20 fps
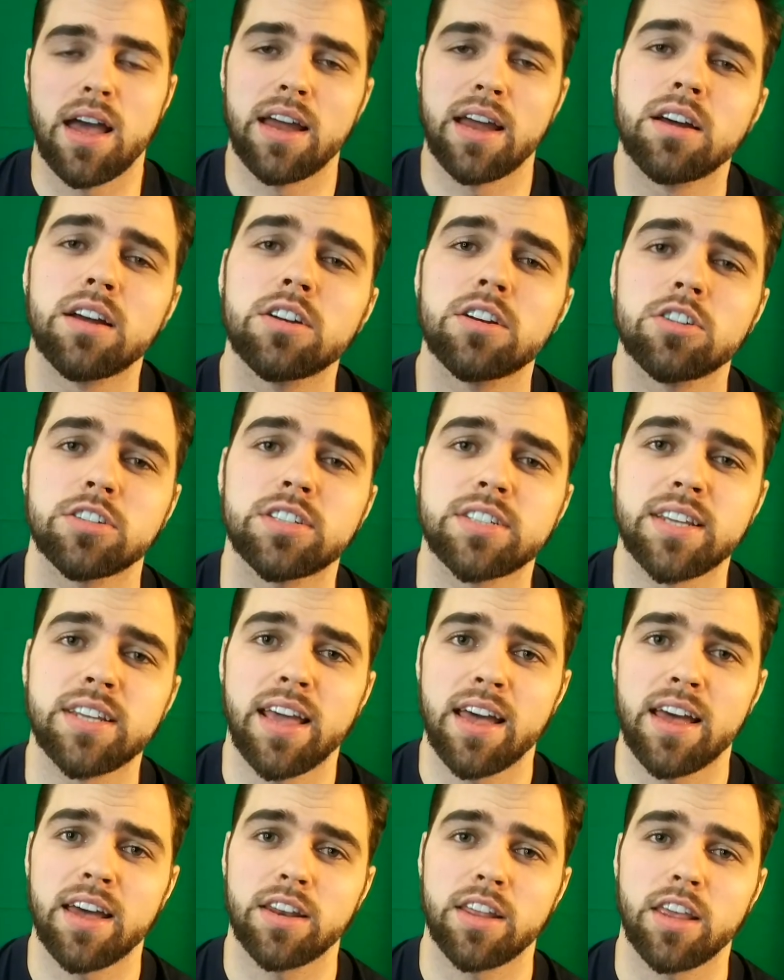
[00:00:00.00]
and
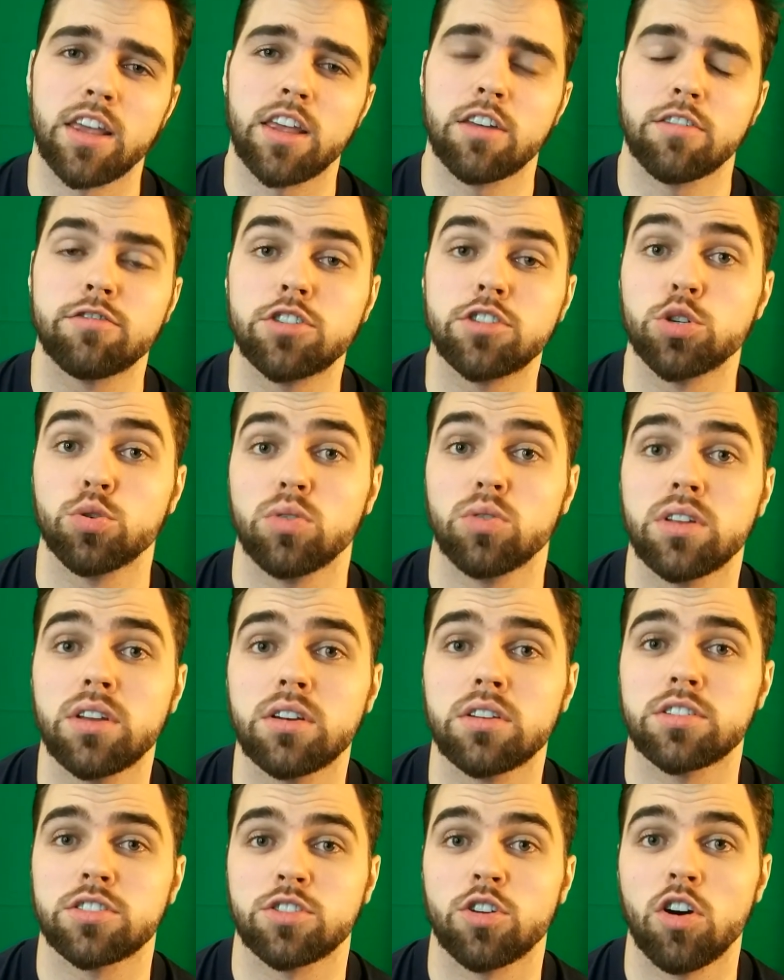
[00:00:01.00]
understand if
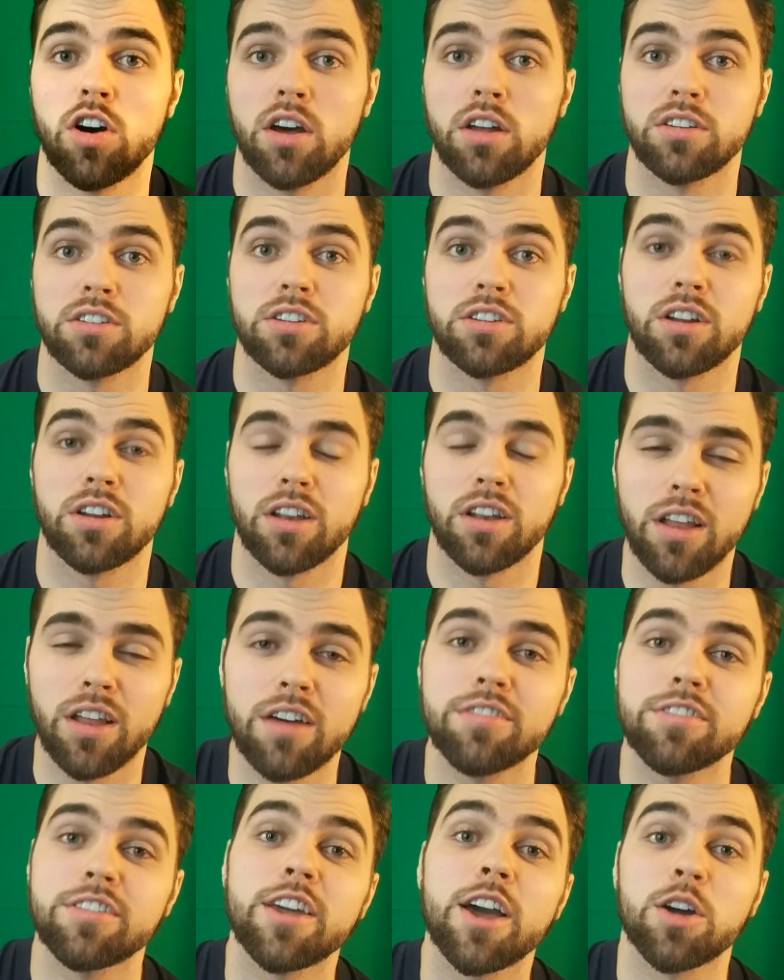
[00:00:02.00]
Julian Assange
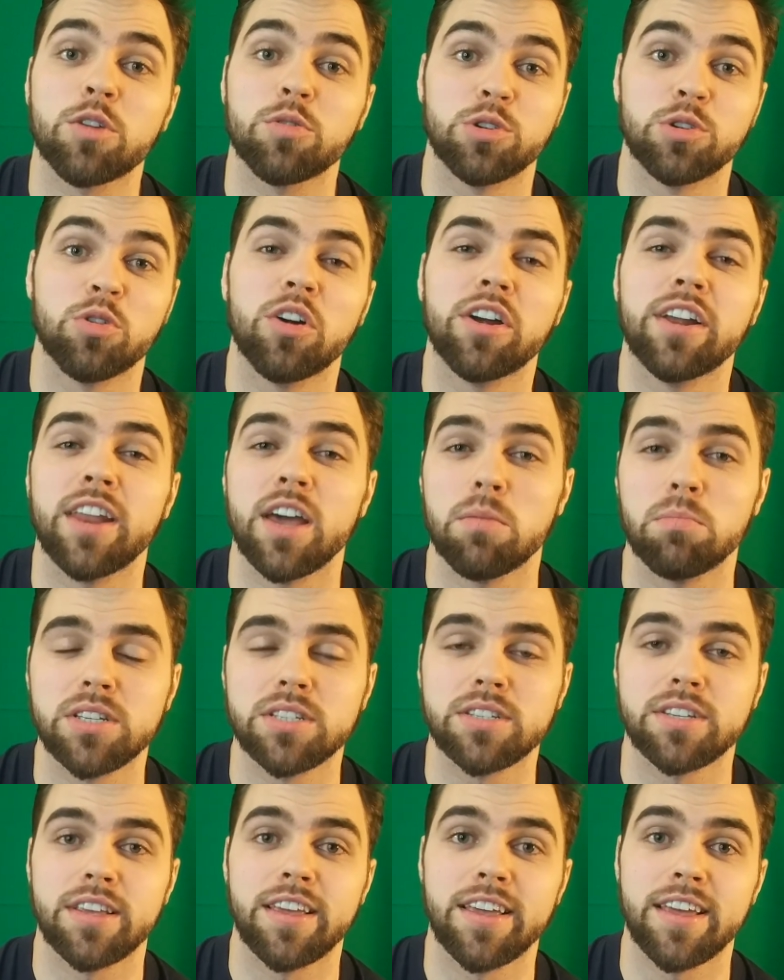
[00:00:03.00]
left the Ecuadorian
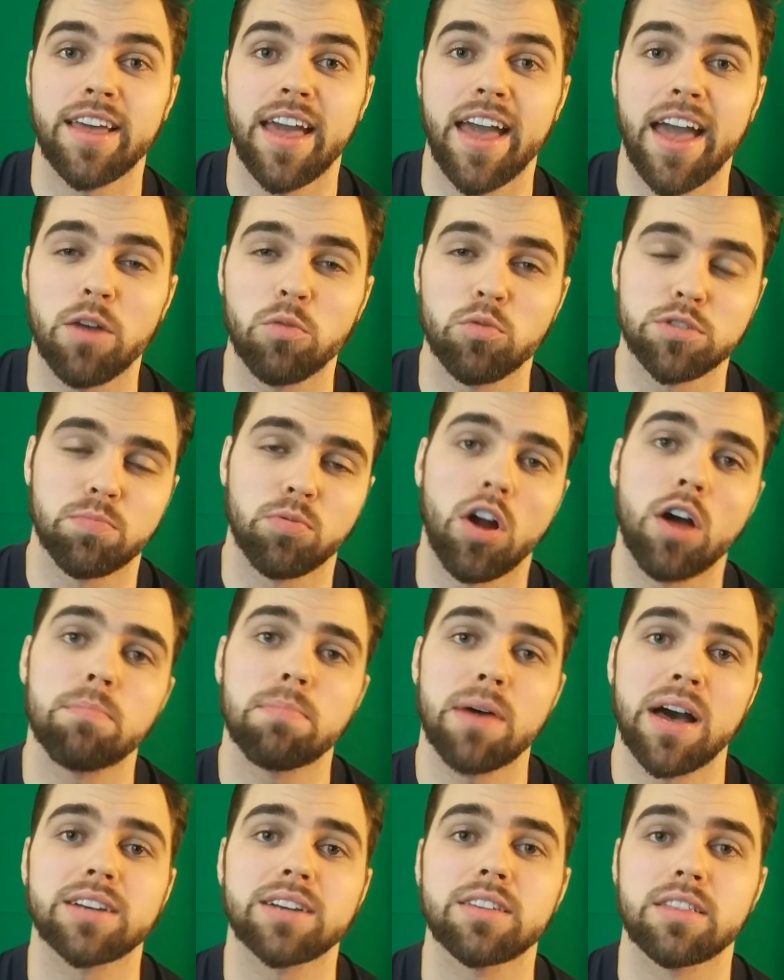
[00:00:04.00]
embassy and was brought
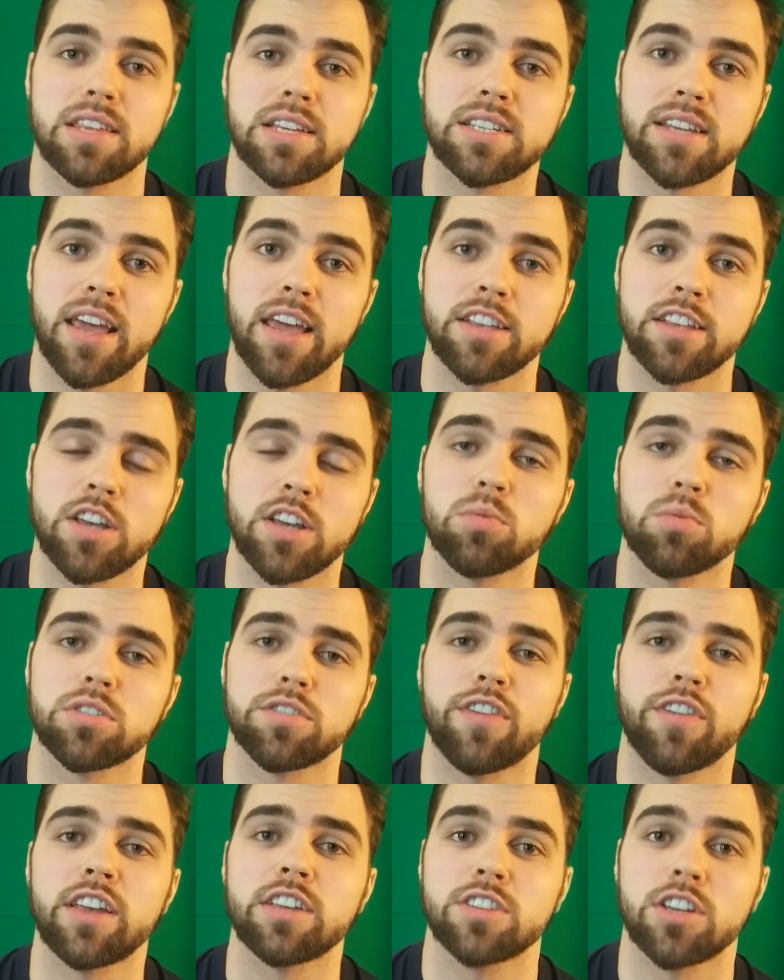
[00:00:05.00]
back to the States and was
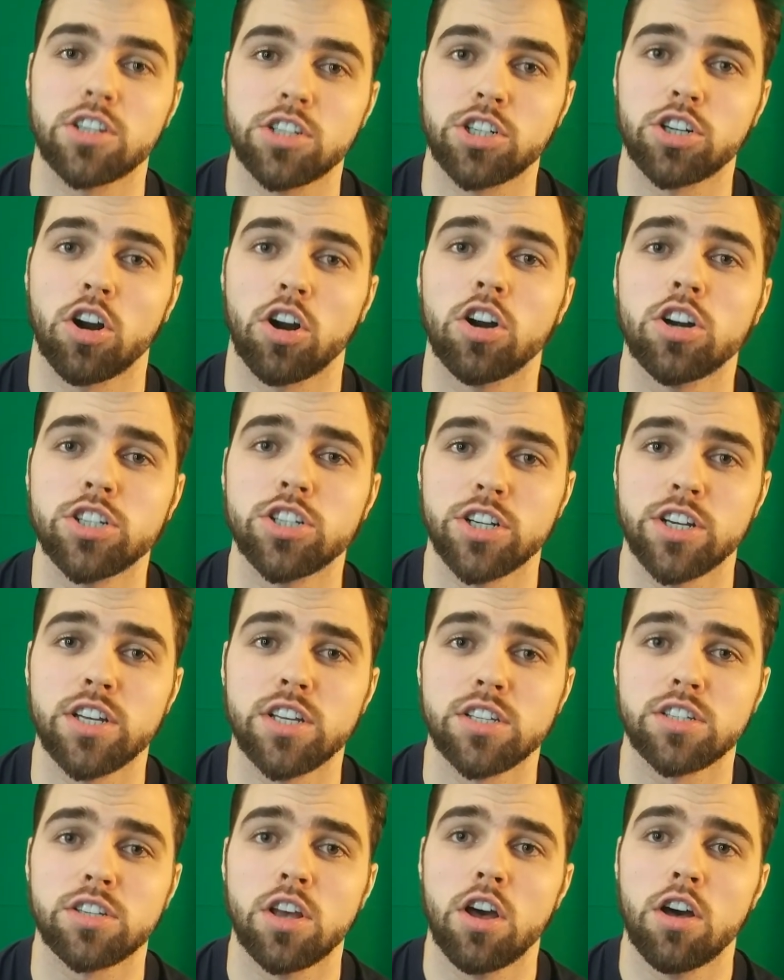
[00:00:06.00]
facing
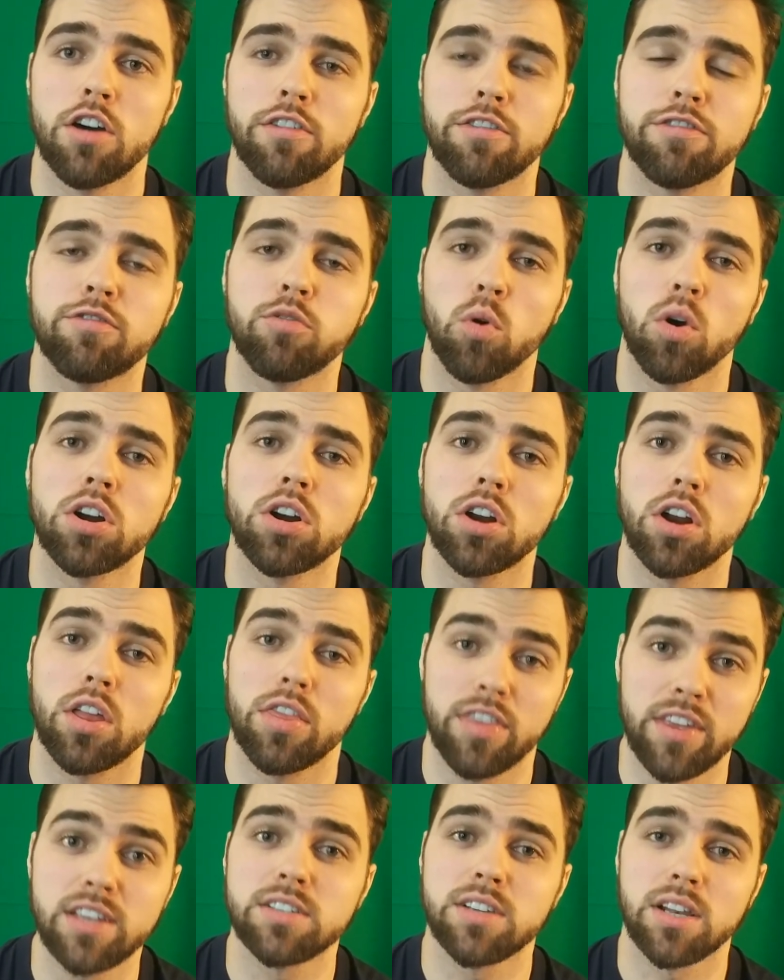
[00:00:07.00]
charges for
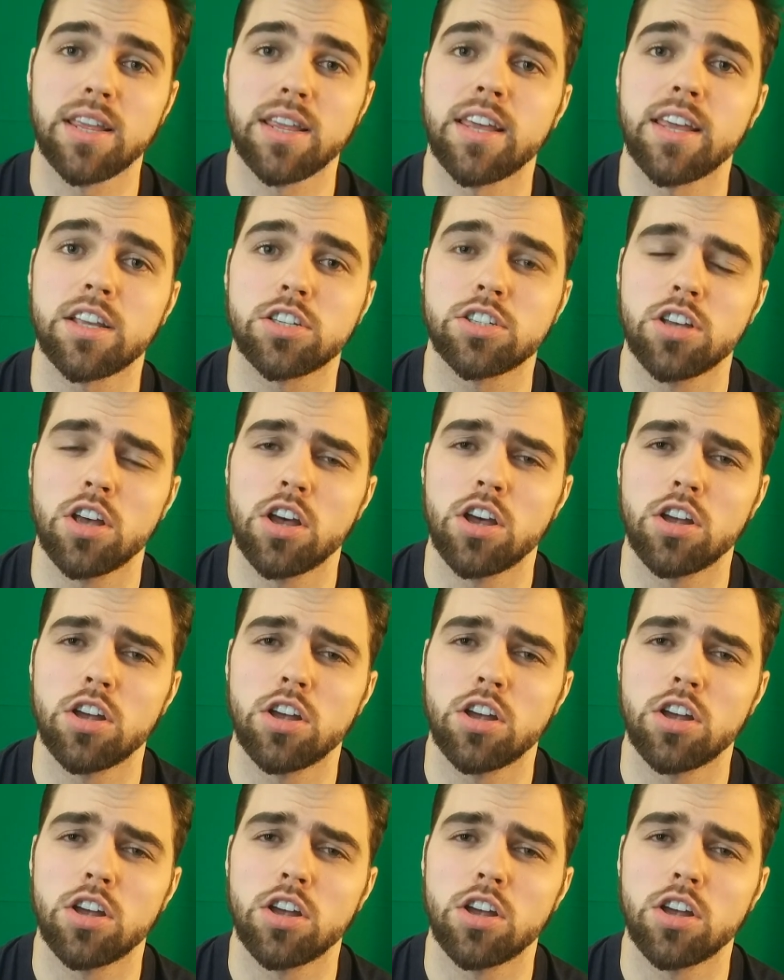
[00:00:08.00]
these leaks,